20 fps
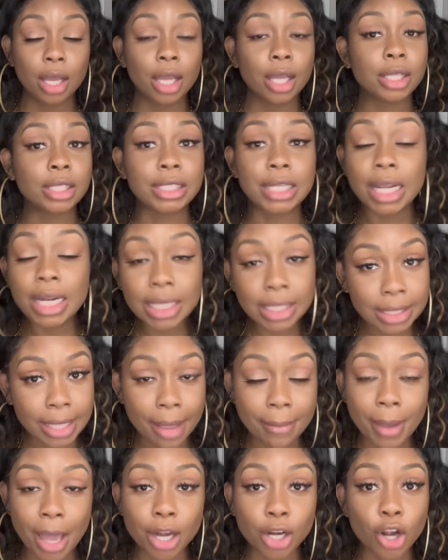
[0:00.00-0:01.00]
Didn't say
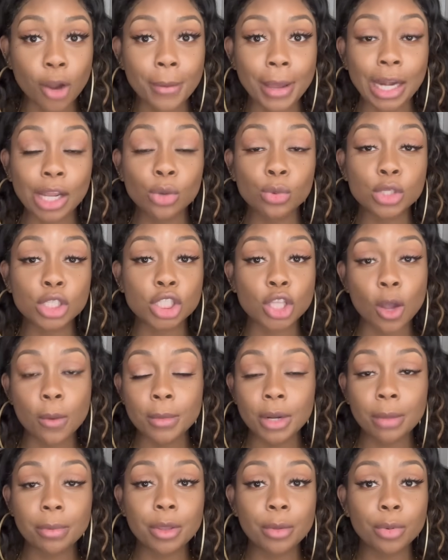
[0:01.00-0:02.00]
bye to nobody. It was so
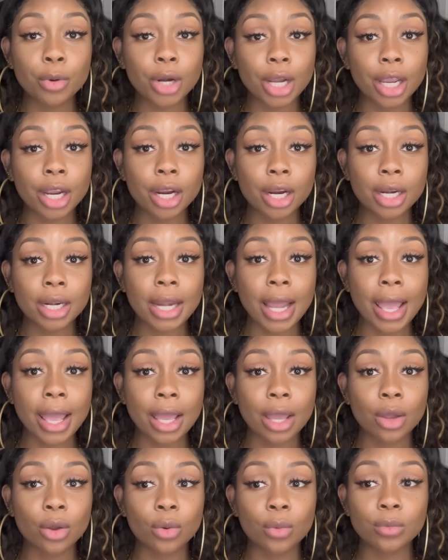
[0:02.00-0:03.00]
many people there
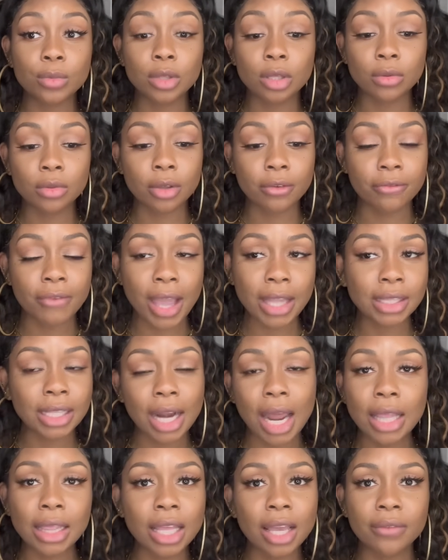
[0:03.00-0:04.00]
that the fact that
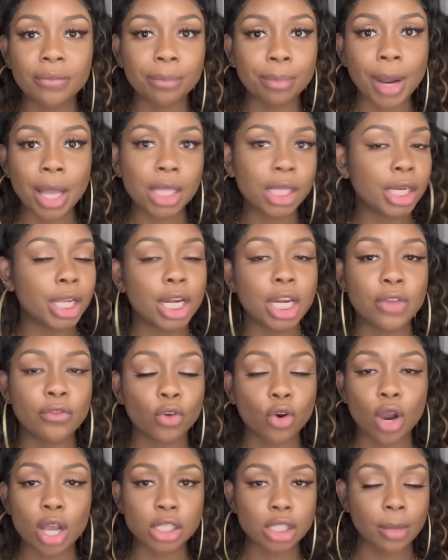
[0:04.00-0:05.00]
I left probably didn't even
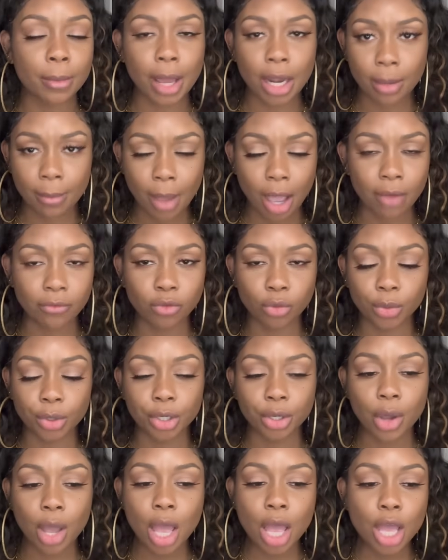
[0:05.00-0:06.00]
cross nobody's mind for
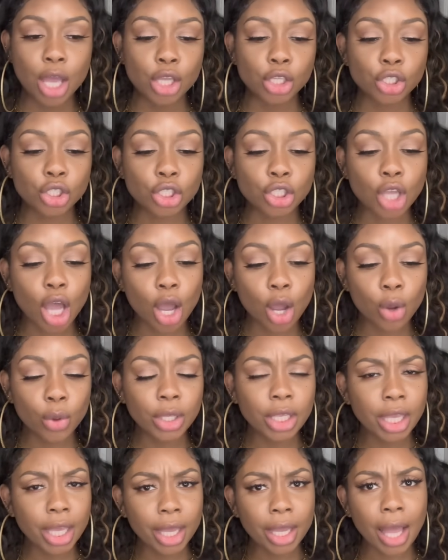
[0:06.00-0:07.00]
real. So
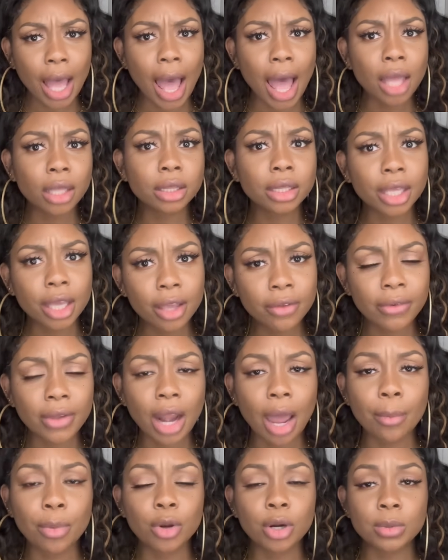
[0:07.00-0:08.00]
yeah, I left and
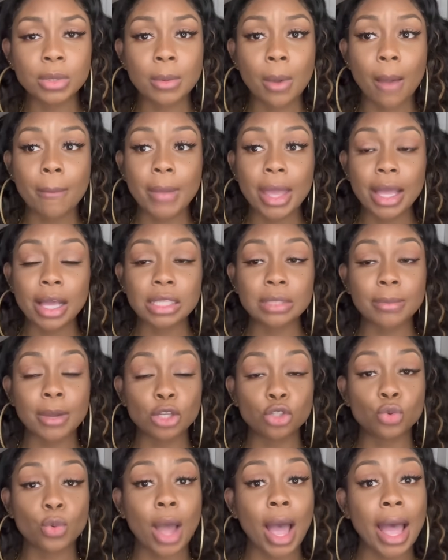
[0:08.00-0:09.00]
I put up to my main house.
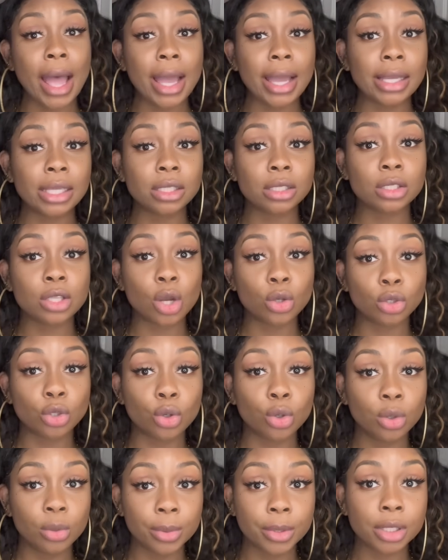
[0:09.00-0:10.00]
Mind you, I told
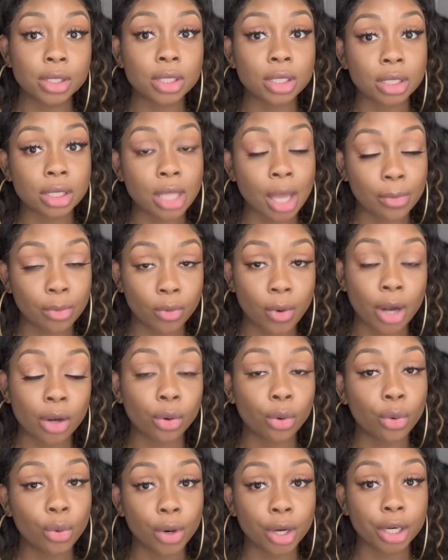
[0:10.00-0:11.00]
the Uber to stop around the
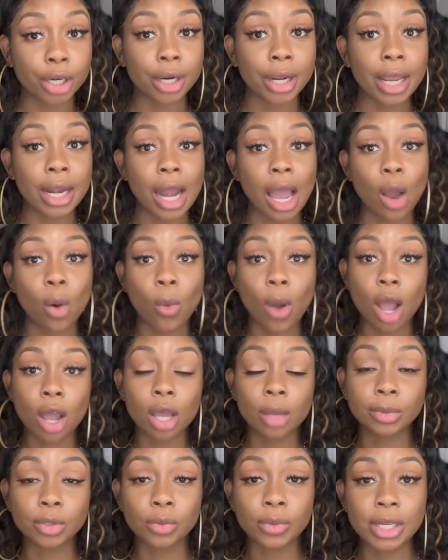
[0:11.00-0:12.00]
corner and I'll walk
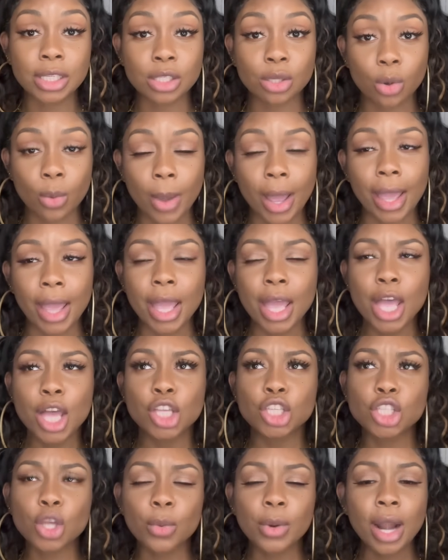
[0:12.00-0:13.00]
up the rest of the way.
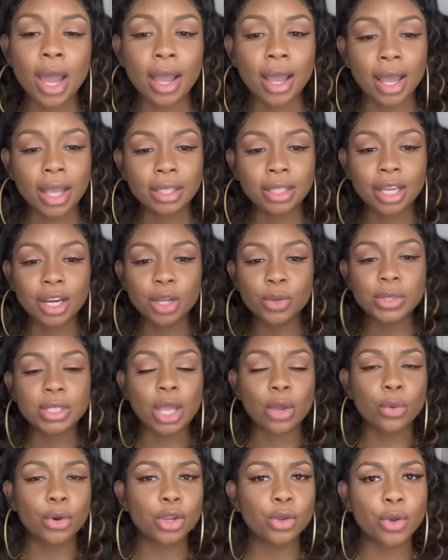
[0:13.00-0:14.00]
So when I got there, he was
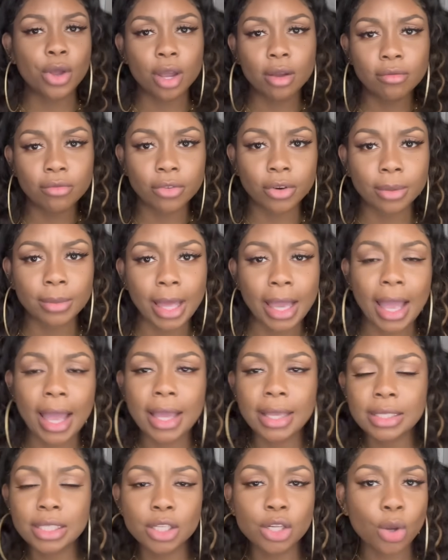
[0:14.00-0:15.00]
like, where you come from? Like, I
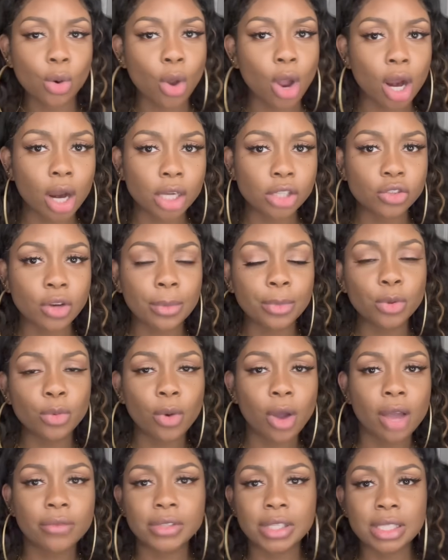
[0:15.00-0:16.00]
ain't see no car drop you
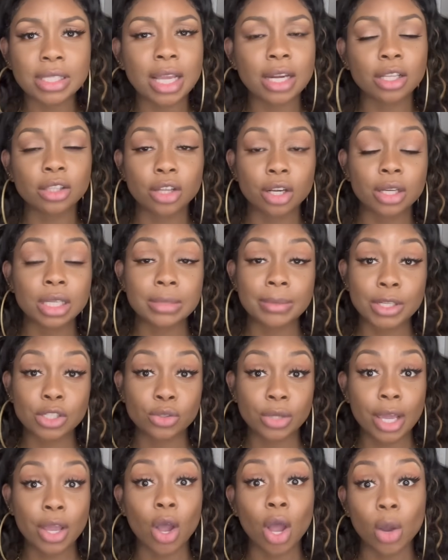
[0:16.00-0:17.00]
off, this, that, and the third. Because mind you,
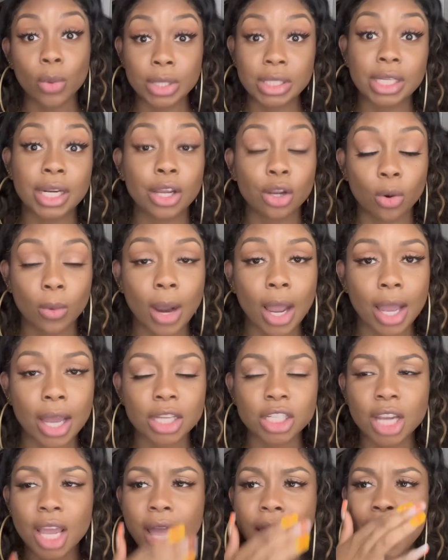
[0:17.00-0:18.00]
they always in a
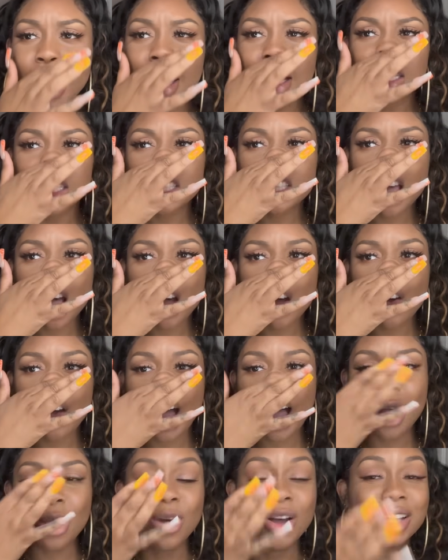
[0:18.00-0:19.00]
garage. So
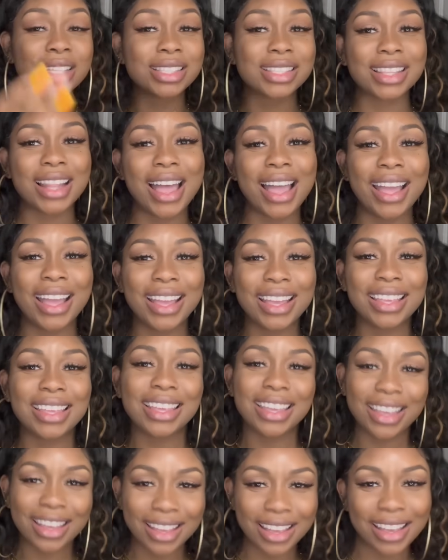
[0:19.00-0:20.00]
I was like,
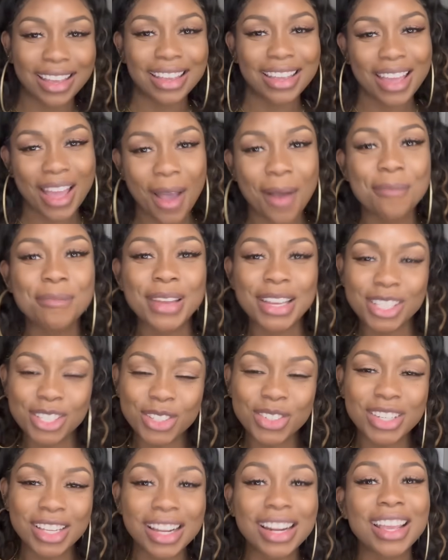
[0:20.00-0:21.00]
yeah, I bet
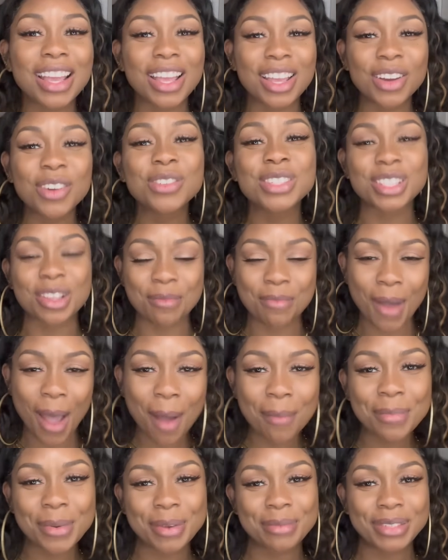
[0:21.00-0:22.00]
you didn't. It was some
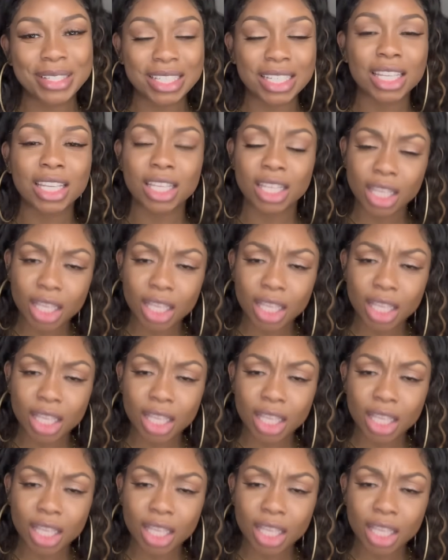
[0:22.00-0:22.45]
pop-up shit.